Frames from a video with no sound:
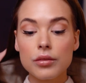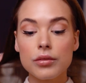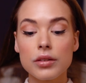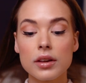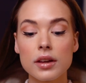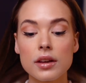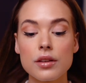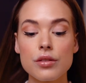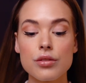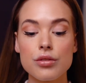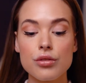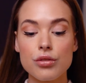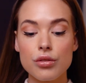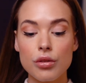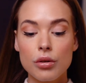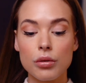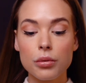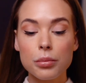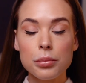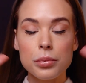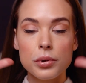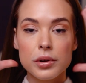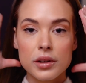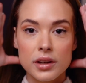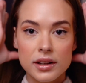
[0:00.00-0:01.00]
think is so
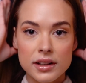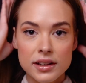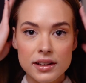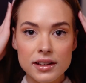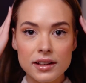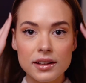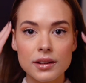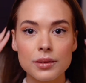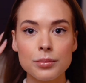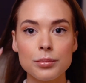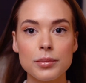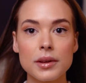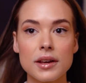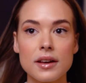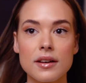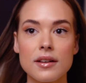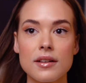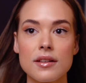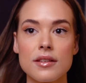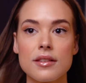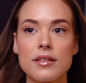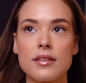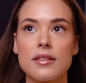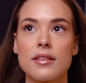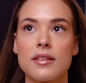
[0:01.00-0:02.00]
pretty
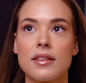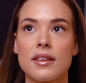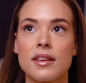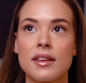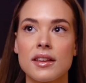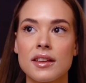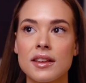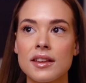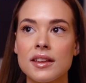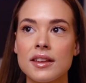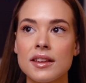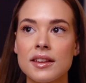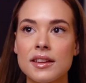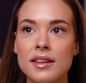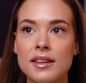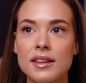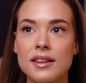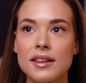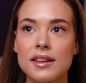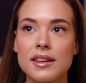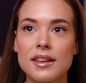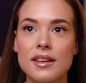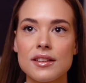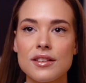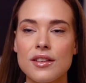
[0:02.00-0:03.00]
because
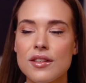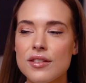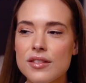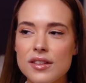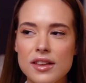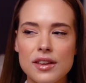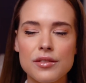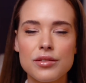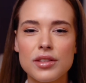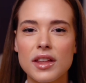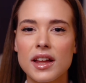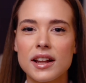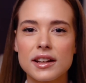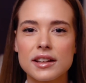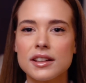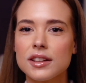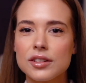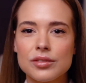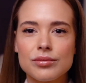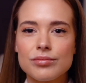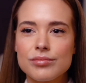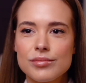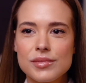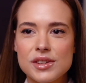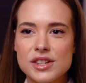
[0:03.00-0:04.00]
just give that
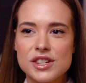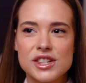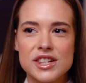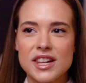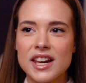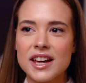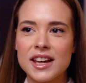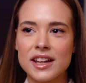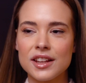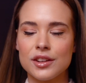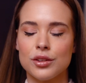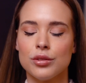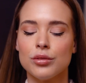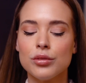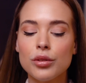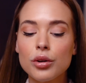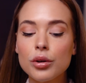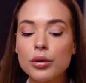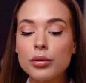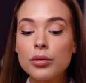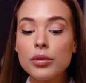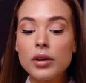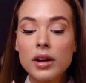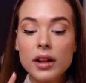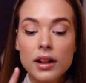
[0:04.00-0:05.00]
shine, you
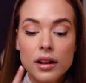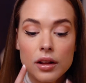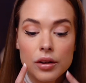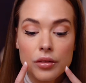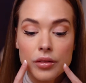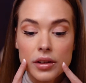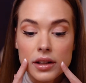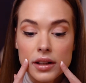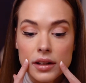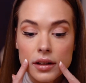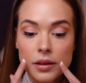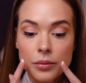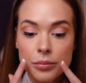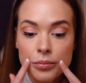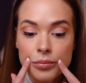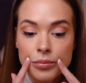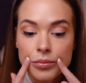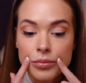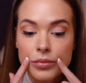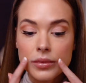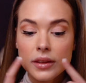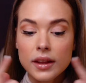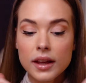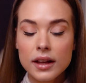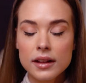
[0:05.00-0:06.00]
know, I love it.
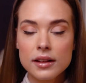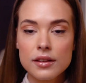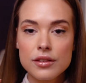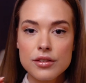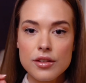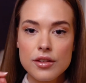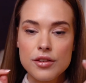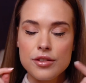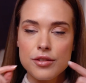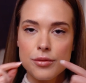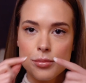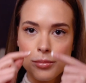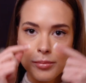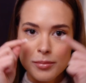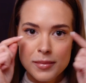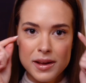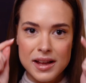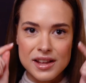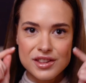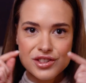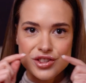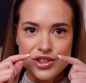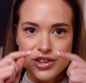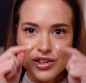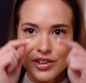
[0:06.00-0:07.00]
And it just
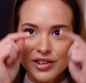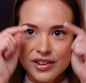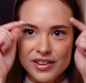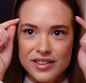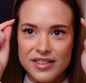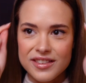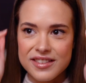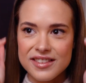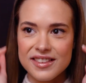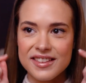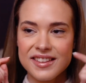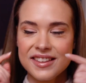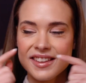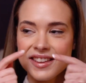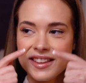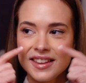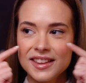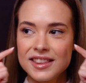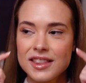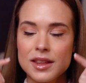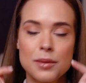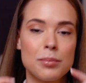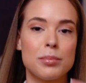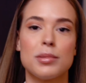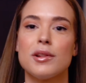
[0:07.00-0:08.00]
matches
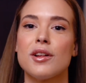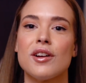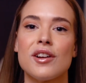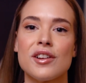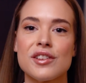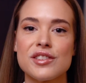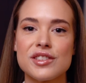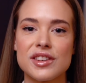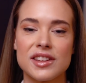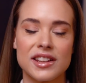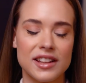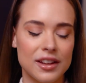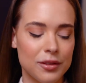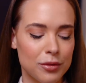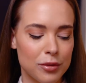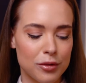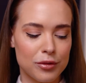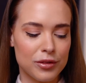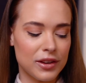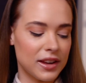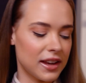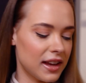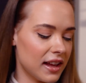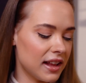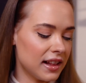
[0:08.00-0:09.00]
the blush and
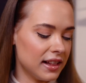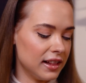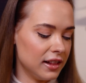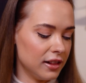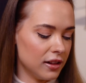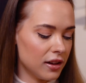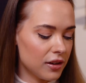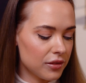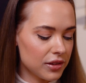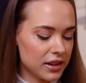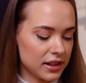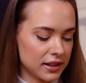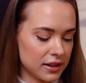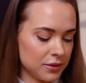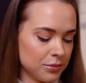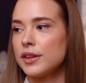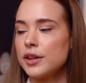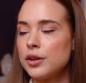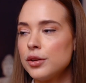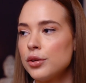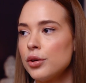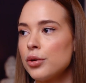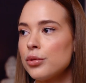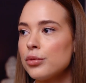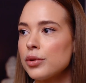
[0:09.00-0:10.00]
everything. I love it.
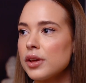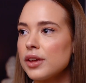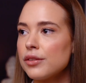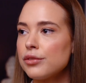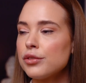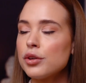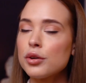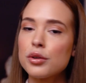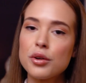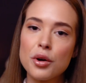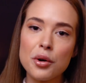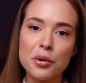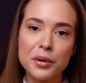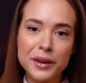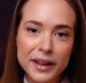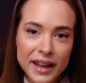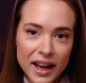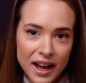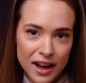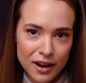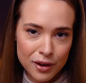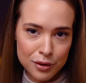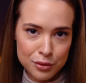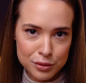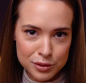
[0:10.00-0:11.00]
You know, if you're going
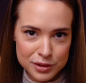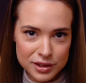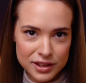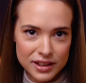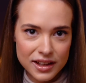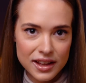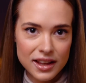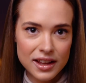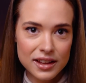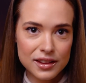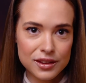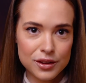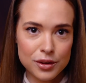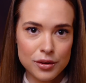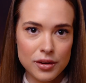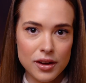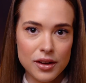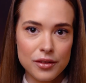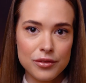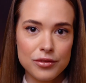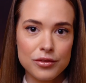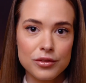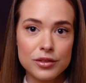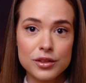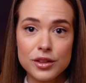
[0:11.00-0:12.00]
out and you
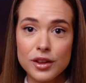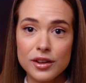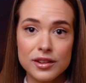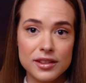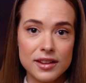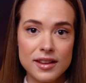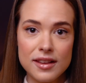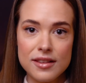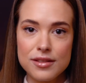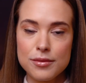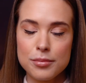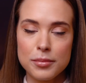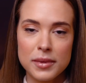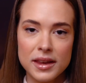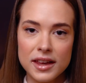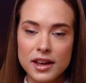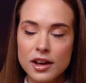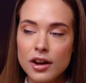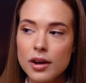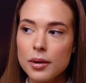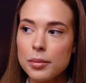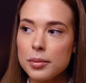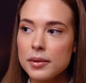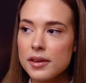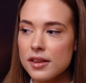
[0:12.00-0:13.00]
have done this
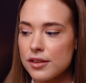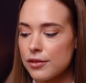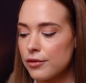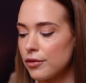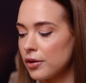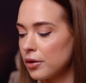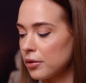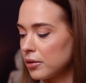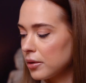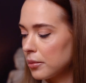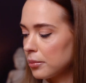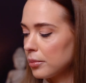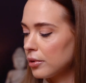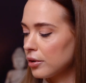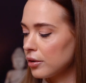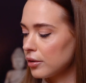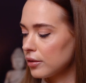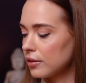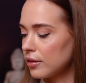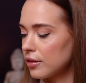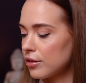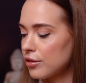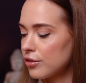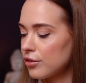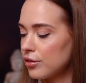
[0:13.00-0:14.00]
makeup, it's very
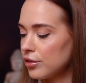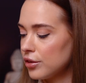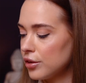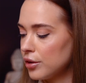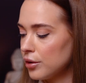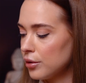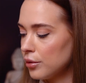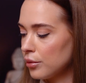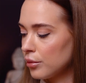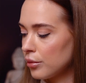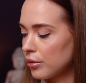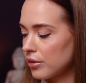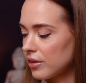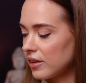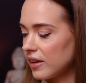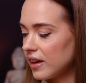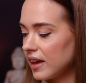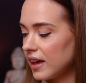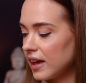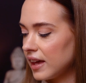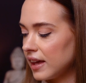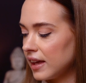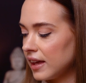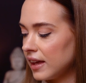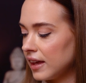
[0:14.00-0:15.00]
important to use
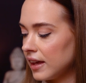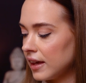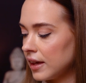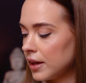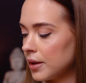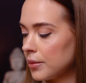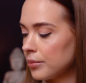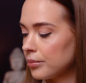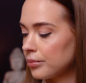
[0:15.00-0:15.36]
a